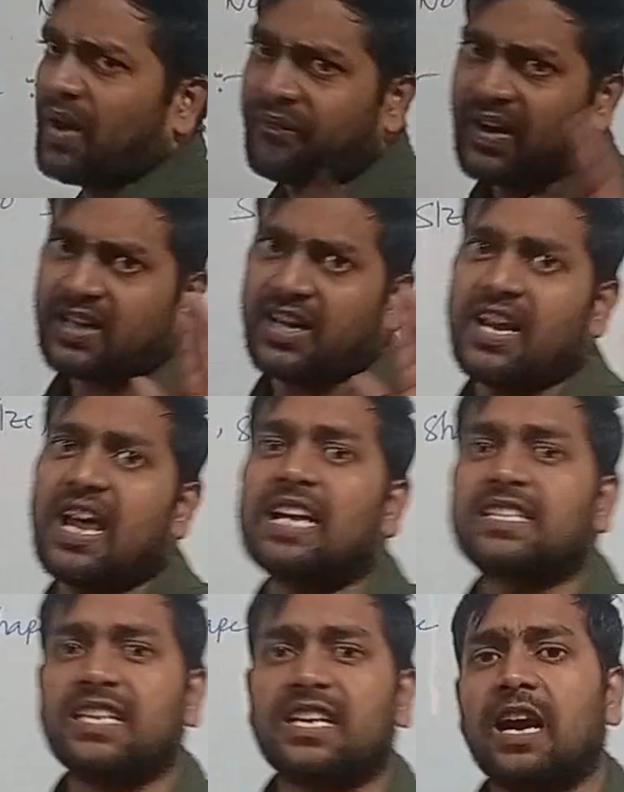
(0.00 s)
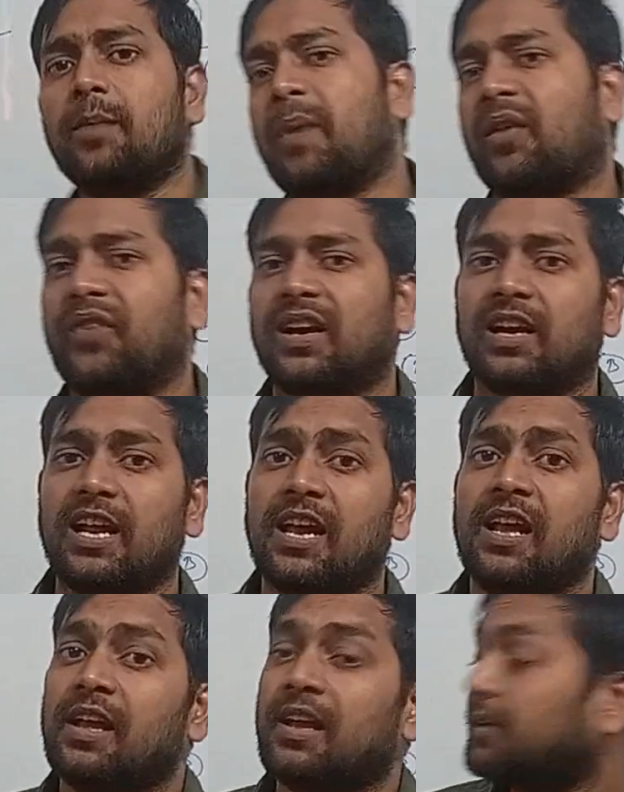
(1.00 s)
perfectly elastic and
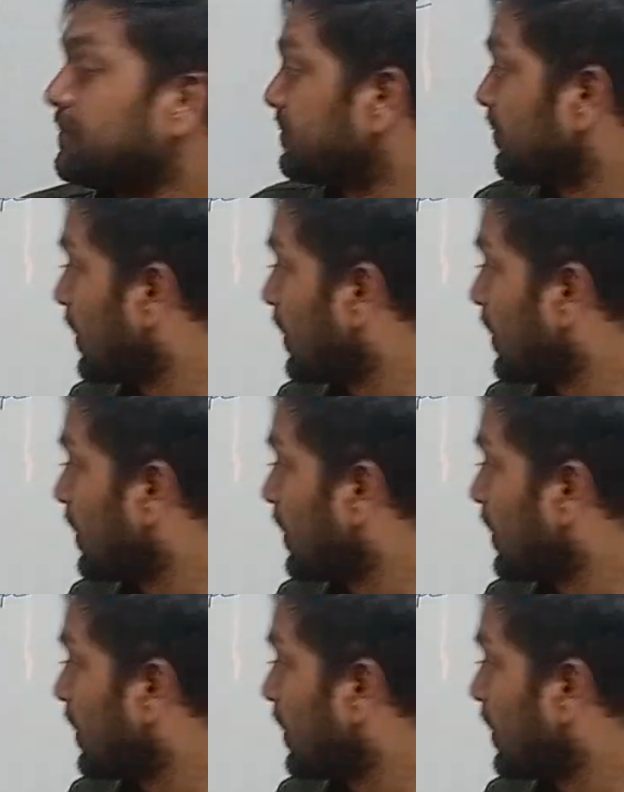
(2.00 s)
perfectly